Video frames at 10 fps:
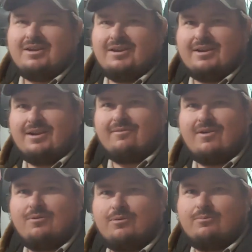and I've
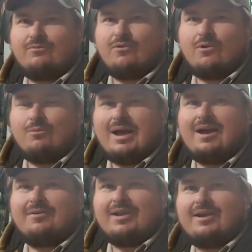owned them for a
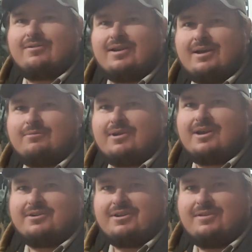while now, and I would
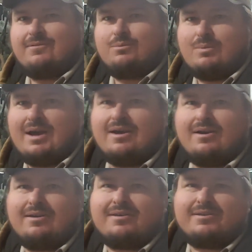like to give you my
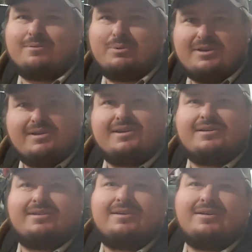honest
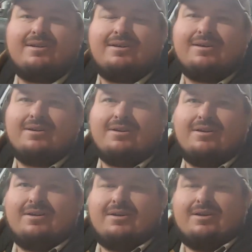opinion
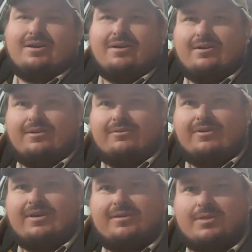
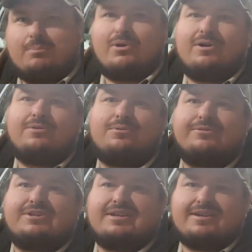of the
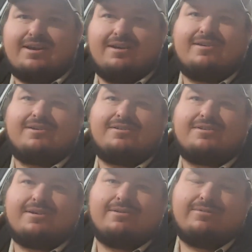pros and
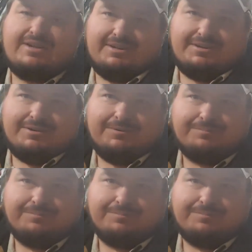cons of each.